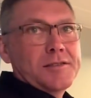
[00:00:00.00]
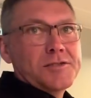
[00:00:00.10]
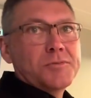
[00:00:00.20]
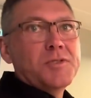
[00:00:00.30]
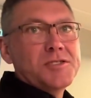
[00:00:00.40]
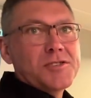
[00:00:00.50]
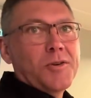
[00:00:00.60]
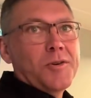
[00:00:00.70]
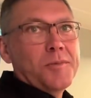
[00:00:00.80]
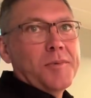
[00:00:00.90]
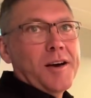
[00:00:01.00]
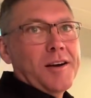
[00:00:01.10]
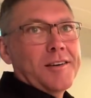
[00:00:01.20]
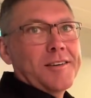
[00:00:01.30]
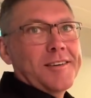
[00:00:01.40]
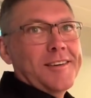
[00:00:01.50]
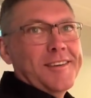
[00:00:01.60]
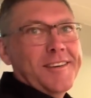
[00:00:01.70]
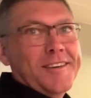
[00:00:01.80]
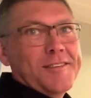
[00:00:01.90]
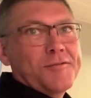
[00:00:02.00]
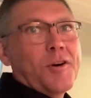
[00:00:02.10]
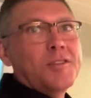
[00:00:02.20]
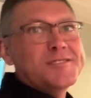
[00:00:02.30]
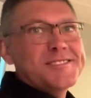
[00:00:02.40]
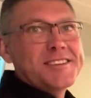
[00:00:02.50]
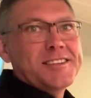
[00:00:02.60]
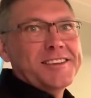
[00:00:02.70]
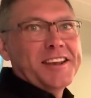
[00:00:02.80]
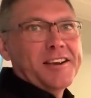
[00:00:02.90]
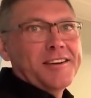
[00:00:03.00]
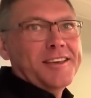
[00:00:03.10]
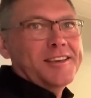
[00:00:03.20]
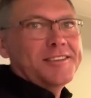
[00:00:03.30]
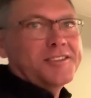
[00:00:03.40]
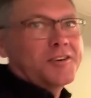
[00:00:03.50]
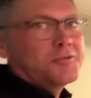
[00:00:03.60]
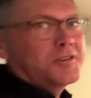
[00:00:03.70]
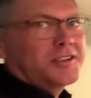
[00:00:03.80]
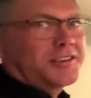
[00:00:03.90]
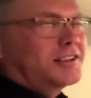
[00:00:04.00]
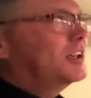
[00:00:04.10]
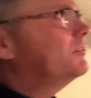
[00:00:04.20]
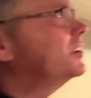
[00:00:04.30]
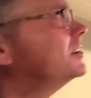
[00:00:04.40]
Should we show them our false ceiling area? They'll really love it.